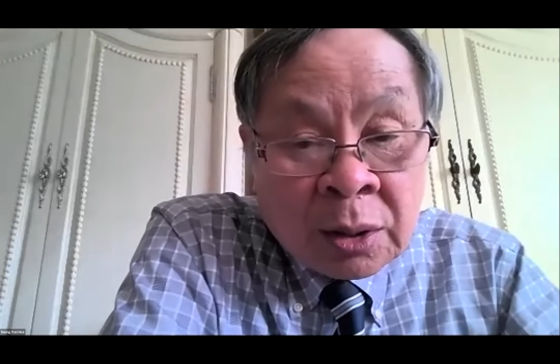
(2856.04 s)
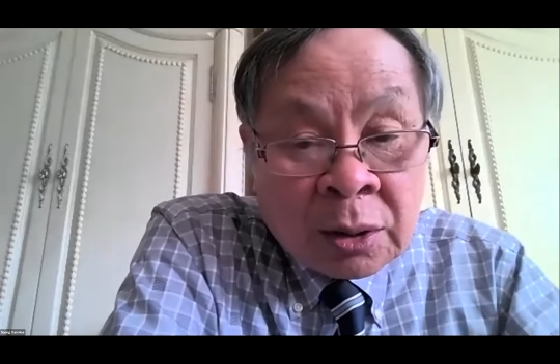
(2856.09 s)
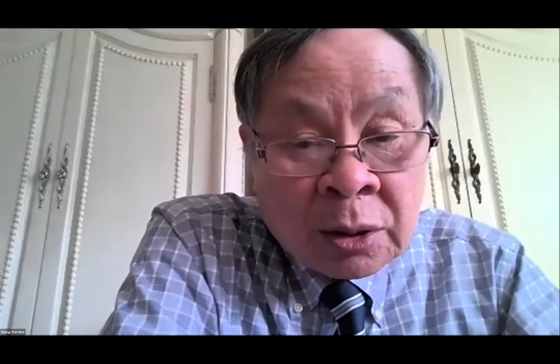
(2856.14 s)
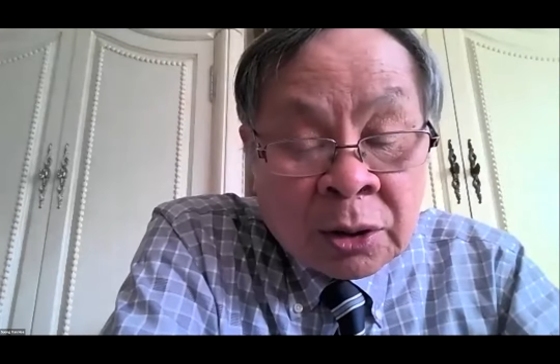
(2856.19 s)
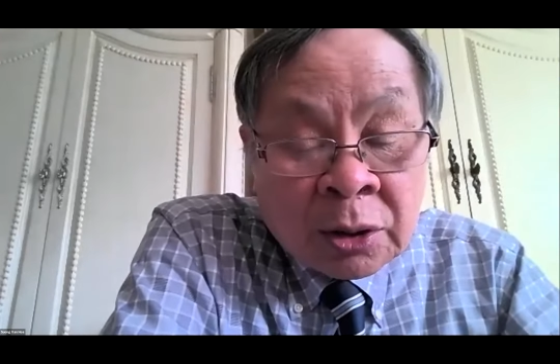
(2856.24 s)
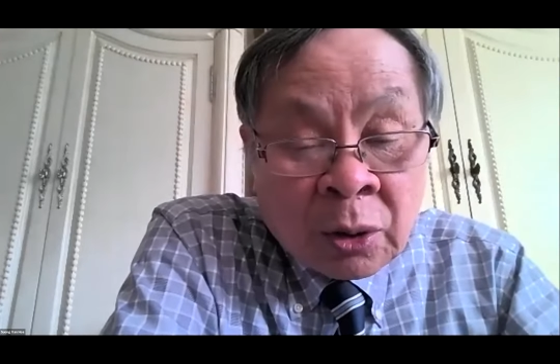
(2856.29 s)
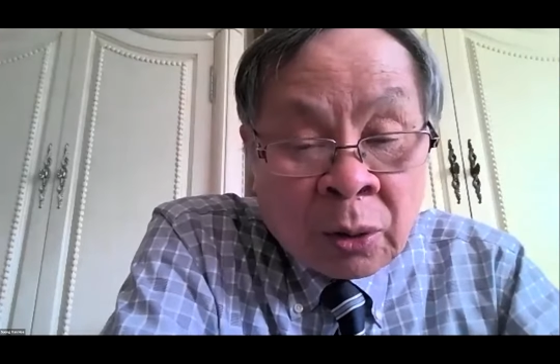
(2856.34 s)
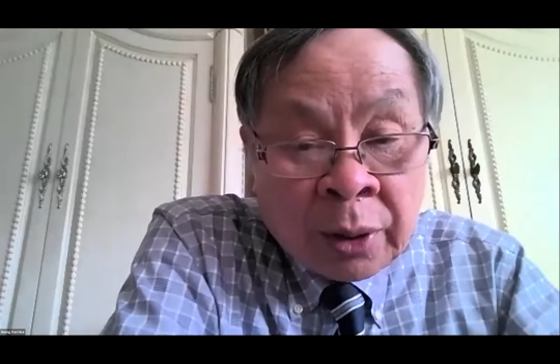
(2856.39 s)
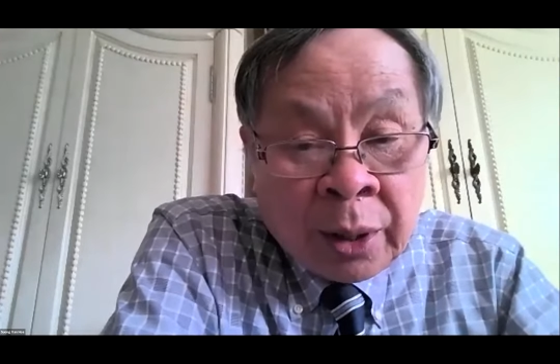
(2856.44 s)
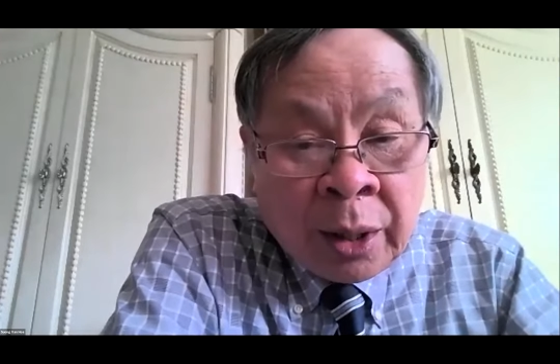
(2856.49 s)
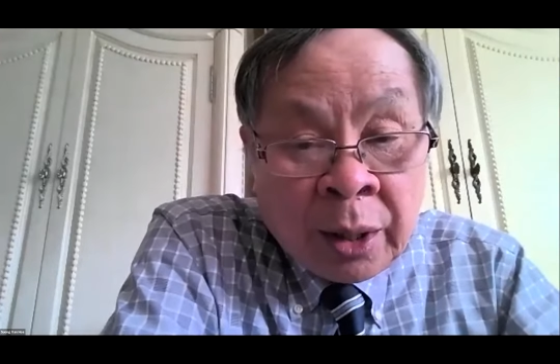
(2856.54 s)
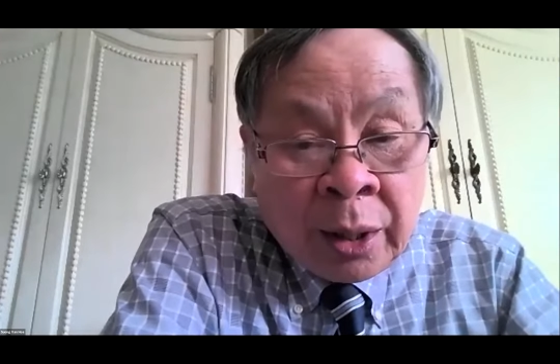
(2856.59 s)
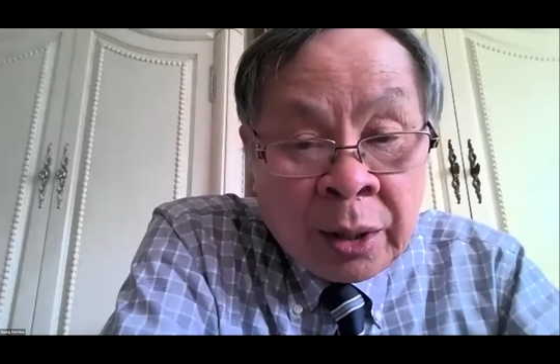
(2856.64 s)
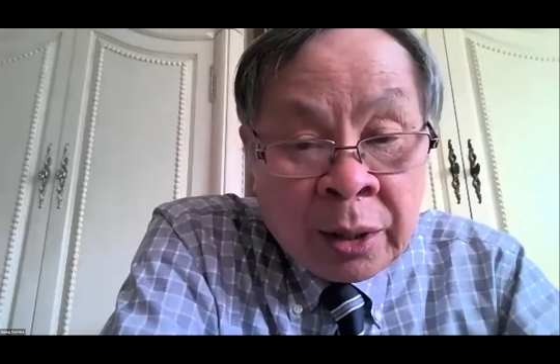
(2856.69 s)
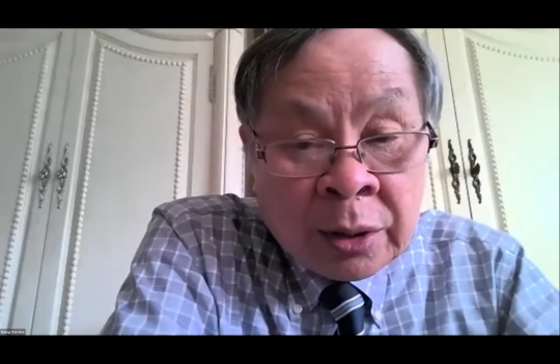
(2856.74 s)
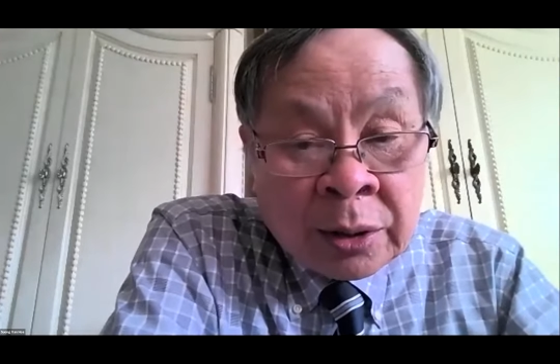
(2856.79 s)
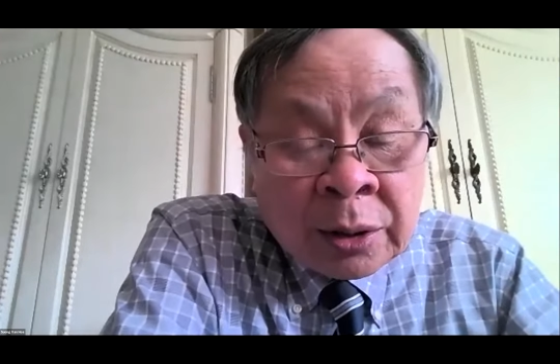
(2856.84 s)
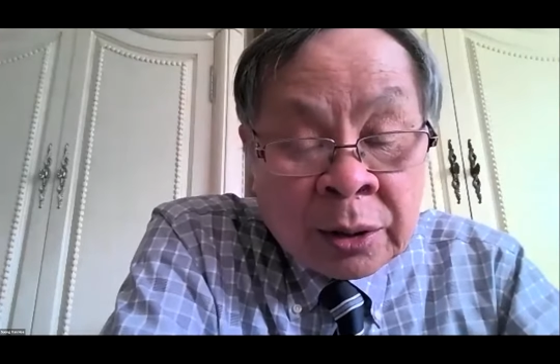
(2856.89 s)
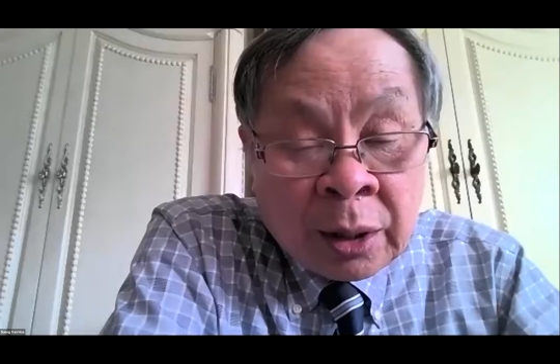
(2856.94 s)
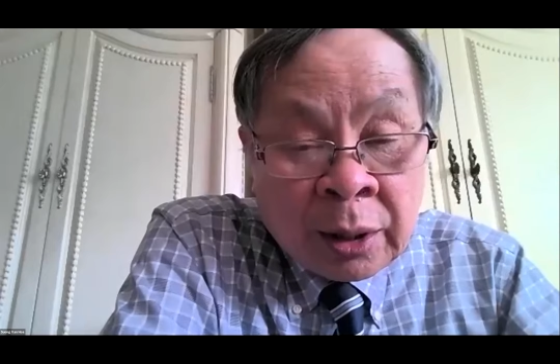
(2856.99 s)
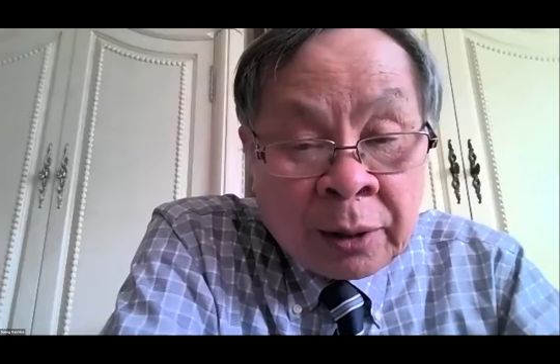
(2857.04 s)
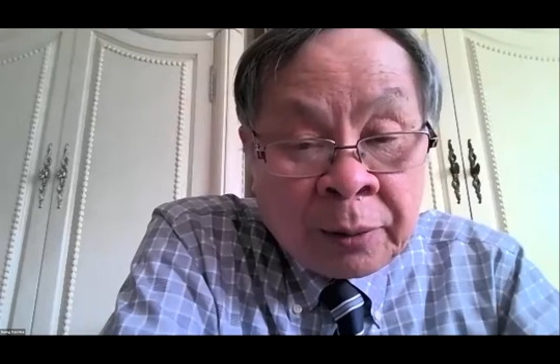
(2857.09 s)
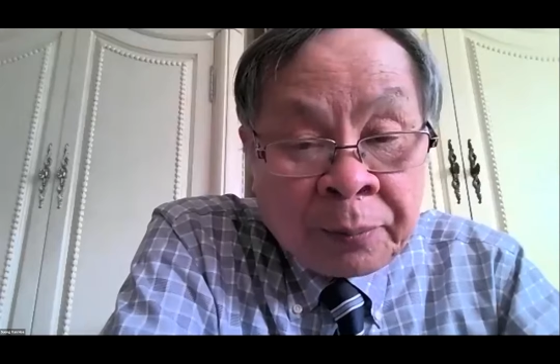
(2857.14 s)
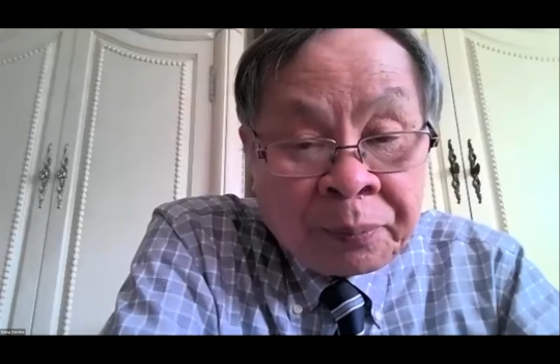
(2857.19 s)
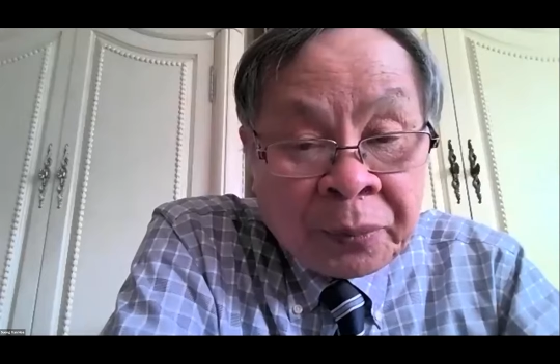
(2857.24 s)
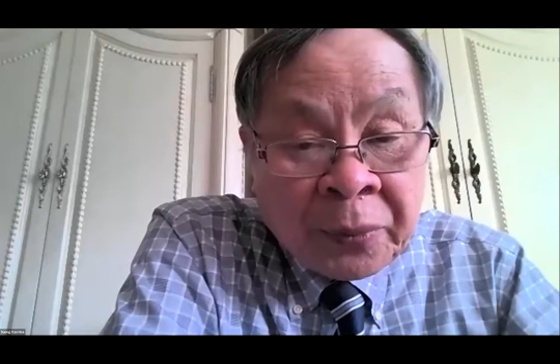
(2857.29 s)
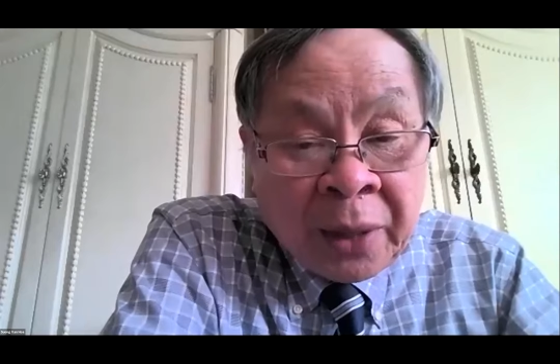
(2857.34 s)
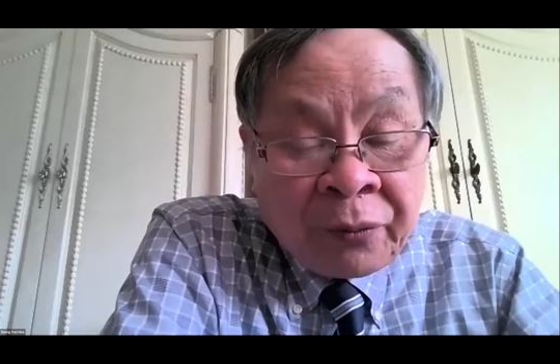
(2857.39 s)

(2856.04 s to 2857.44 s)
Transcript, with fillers: So there is, um,